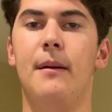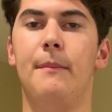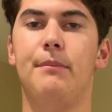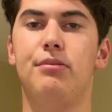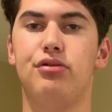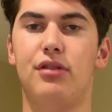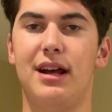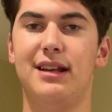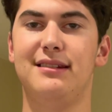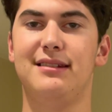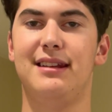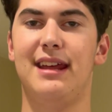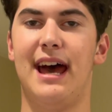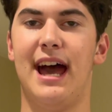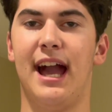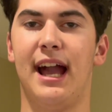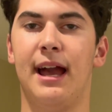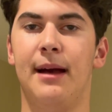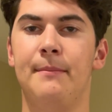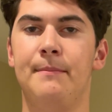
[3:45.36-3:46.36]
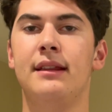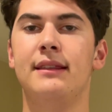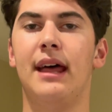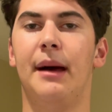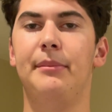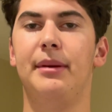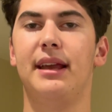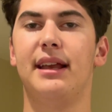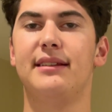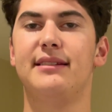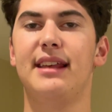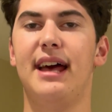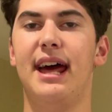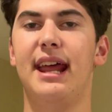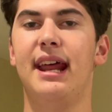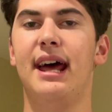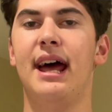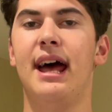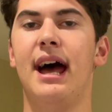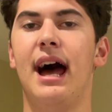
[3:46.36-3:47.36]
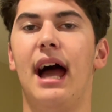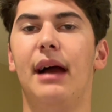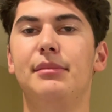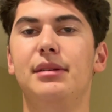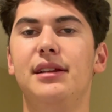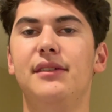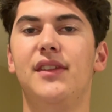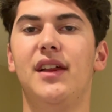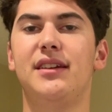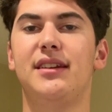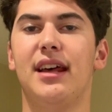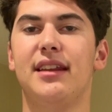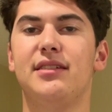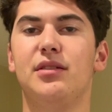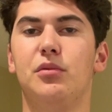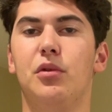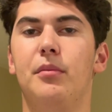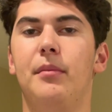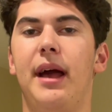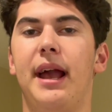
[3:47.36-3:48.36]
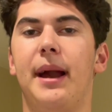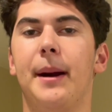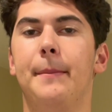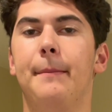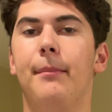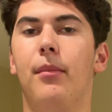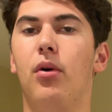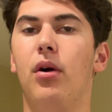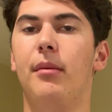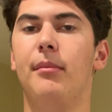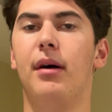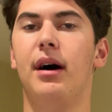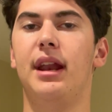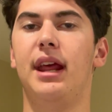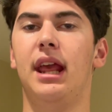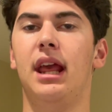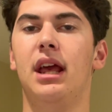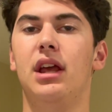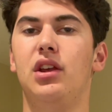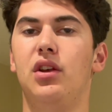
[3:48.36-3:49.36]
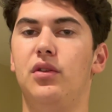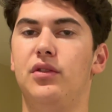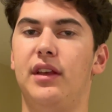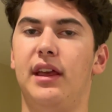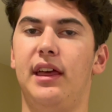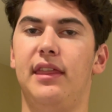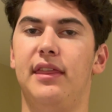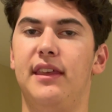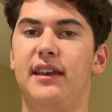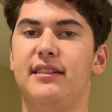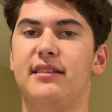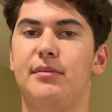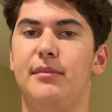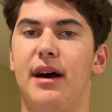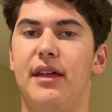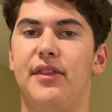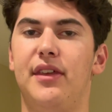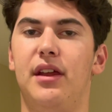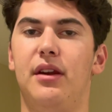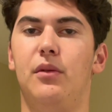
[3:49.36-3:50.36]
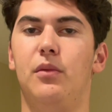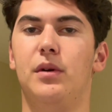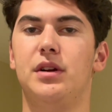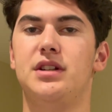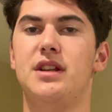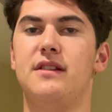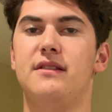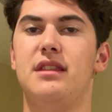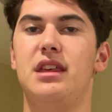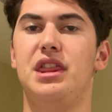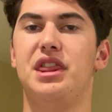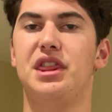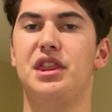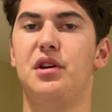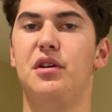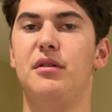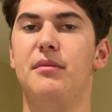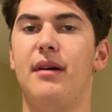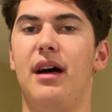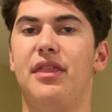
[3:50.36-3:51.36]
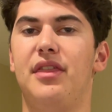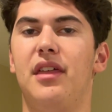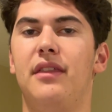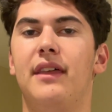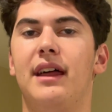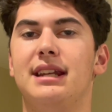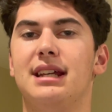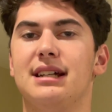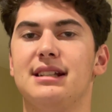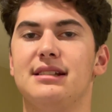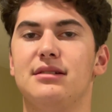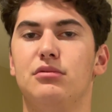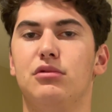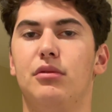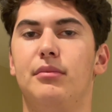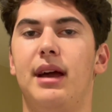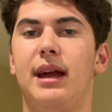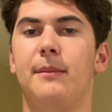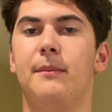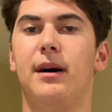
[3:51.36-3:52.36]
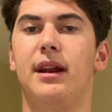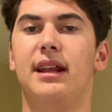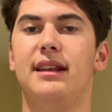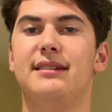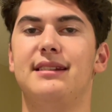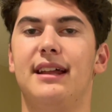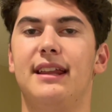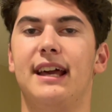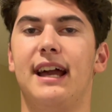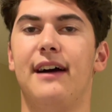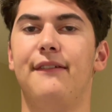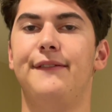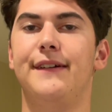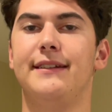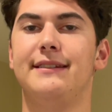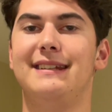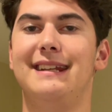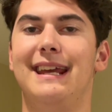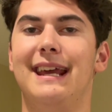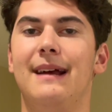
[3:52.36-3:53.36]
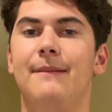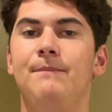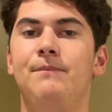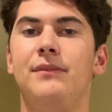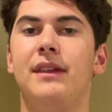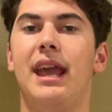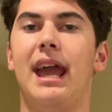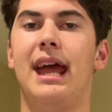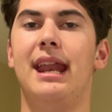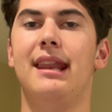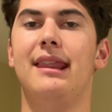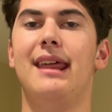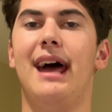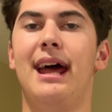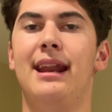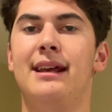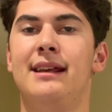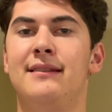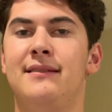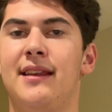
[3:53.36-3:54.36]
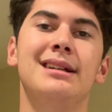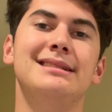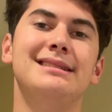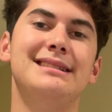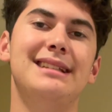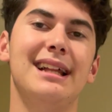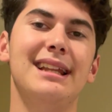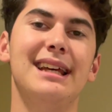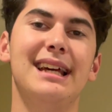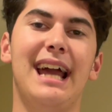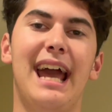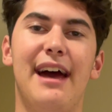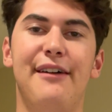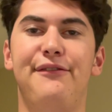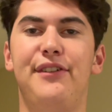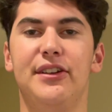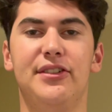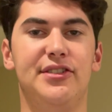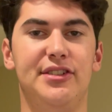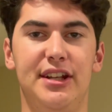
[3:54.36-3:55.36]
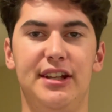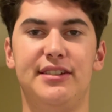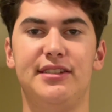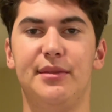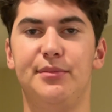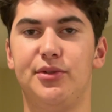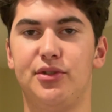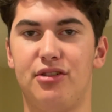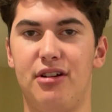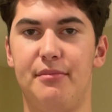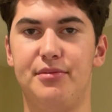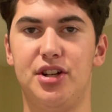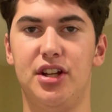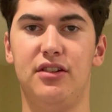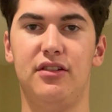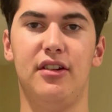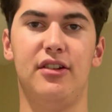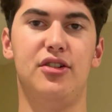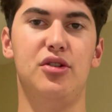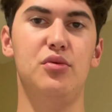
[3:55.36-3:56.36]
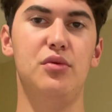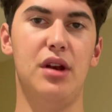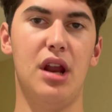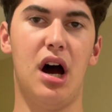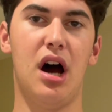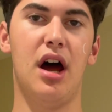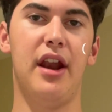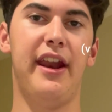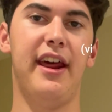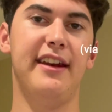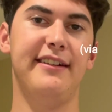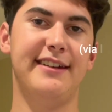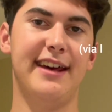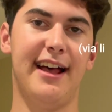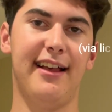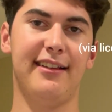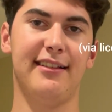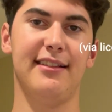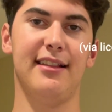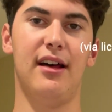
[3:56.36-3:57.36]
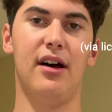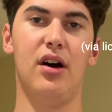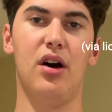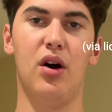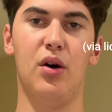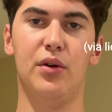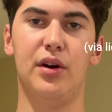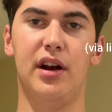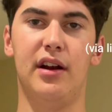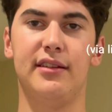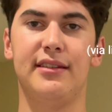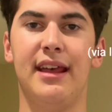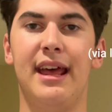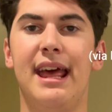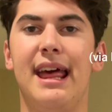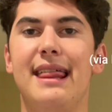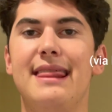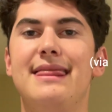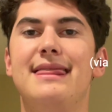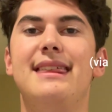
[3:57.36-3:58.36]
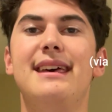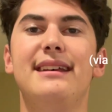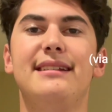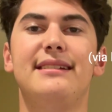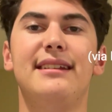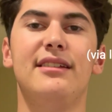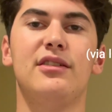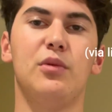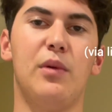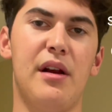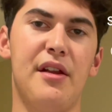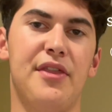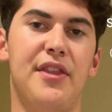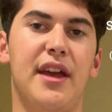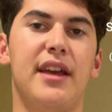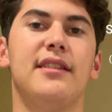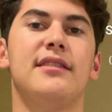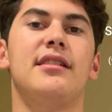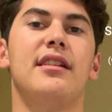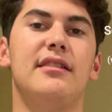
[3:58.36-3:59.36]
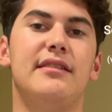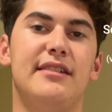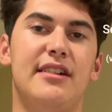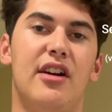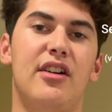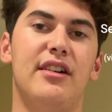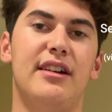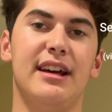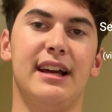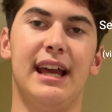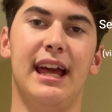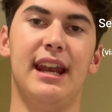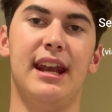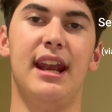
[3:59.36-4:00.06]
price tag. That being said, I believe that Tesla will make more money using this method, which is the third method that Tesla will make money selling FSD, and that is selling FSD subscriptions to non-Tesla owners. This is where things start to get